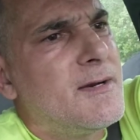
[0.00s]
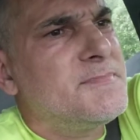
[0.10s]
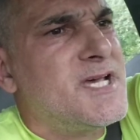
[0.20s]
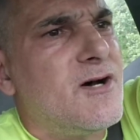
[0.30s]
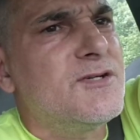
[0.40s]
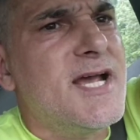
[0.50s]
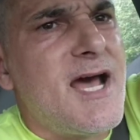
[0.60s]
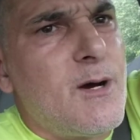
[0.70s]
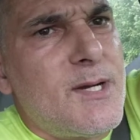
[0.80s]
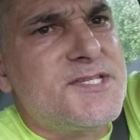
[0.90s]
I'm telling you
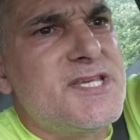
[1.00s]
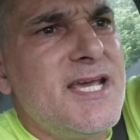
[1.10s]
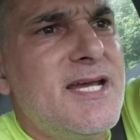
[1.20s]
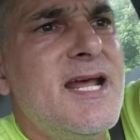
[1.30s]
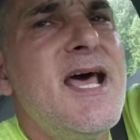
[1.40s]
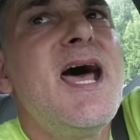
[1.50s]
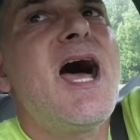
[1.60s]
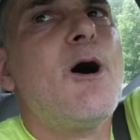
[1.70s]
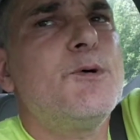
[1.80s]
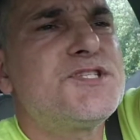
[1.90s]
how I see it,
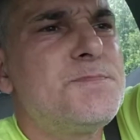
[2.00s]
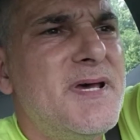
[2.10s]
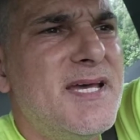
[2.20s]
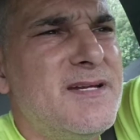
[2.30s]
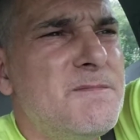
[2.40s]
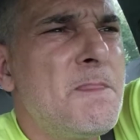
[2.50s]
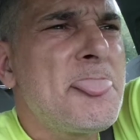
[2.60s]
how it's been.